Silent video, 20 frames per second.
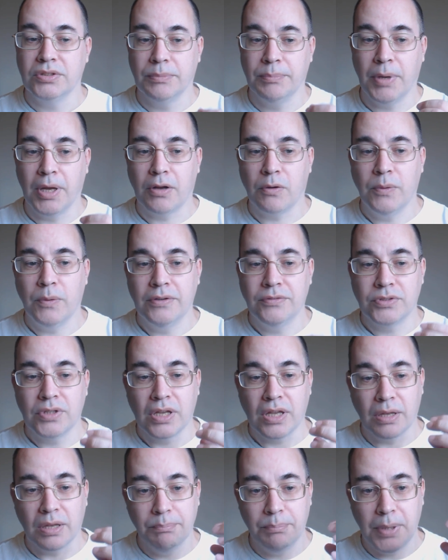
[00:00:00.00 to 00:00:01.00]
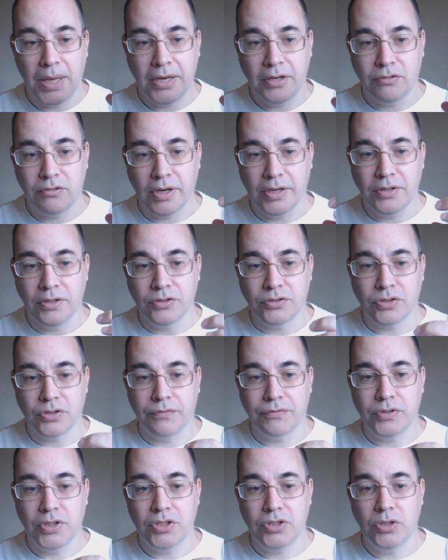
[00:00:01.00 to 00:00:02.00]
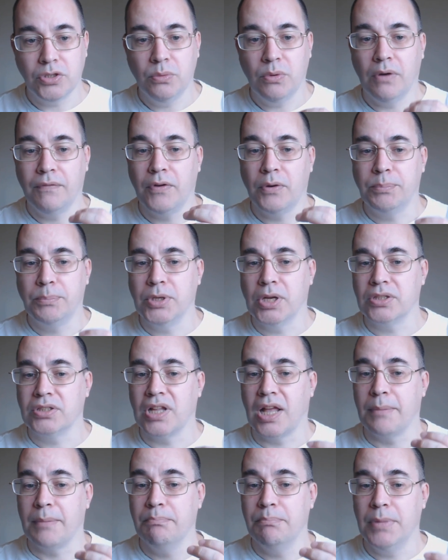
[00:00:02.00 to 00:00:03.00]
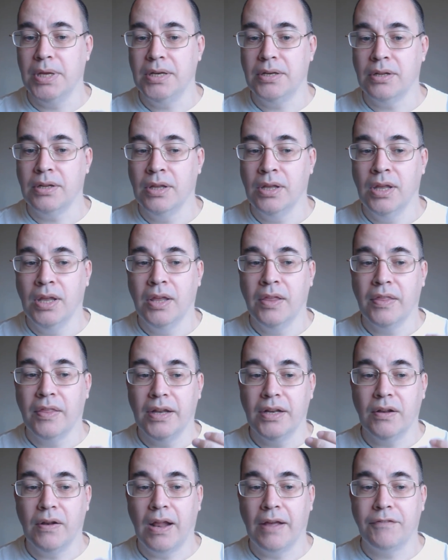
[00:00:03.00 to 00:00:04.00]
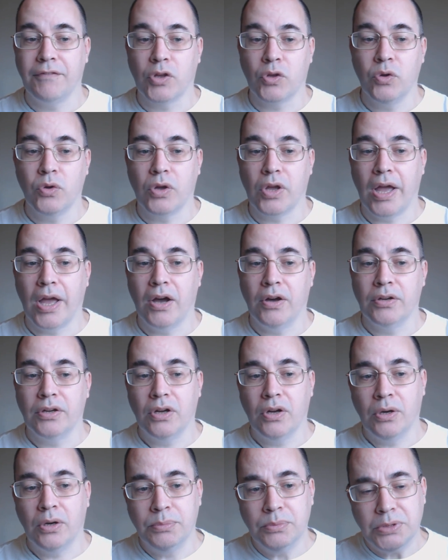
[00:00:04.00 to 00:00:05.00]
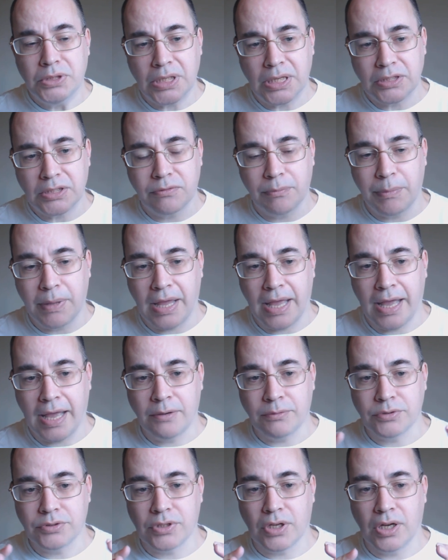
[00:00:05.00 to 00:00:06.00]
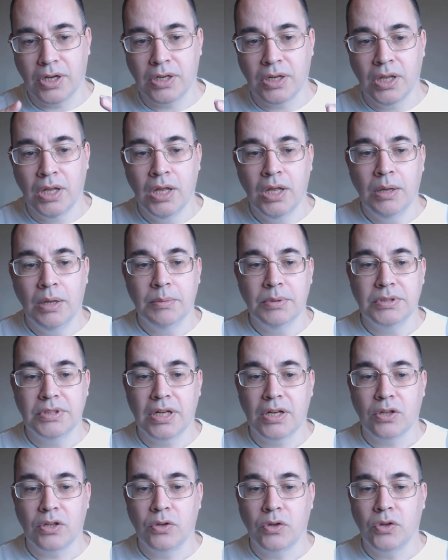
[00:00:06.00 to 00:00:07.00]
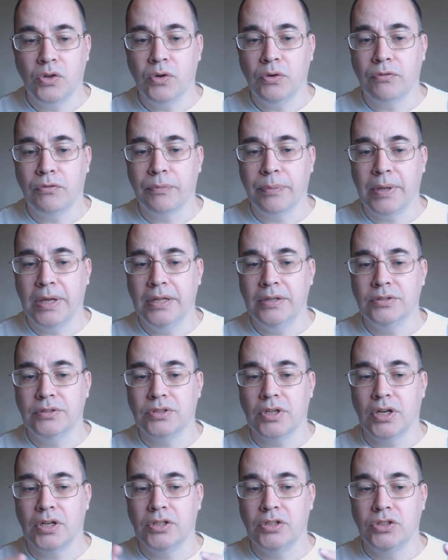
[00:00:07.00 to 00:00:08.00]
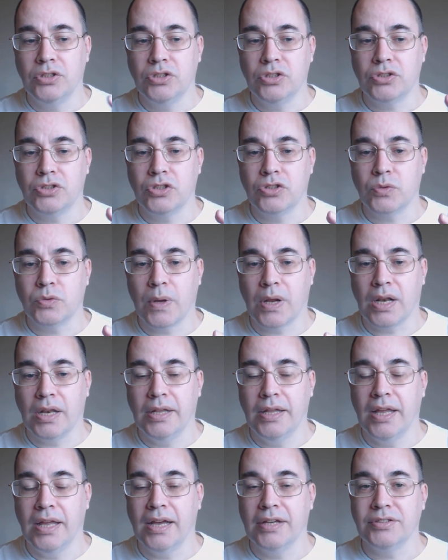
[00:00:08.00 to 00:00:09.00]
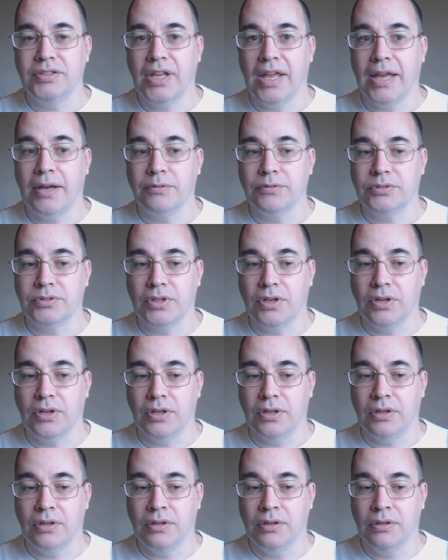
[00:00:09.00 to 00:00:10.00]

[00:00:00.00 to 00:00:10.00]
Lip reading: So microwaves can penetrate the soft tissue of objects like meat. You don't have to cook objects from the outside, so it can cook from the inside just as quickly as the outside.